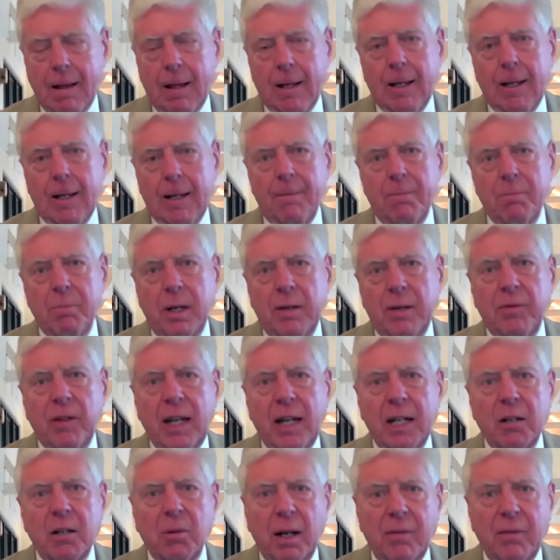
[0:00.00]
Uh, but
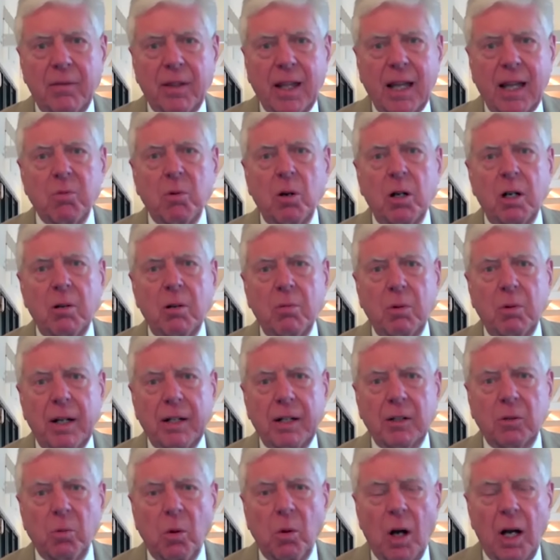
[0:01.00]
anyway, they were
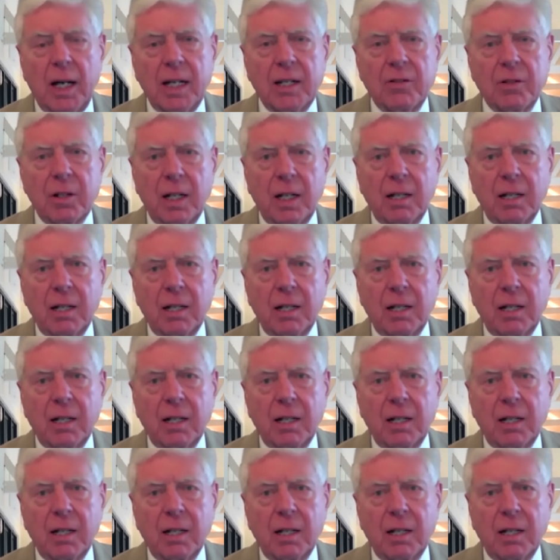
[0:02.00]
red and white,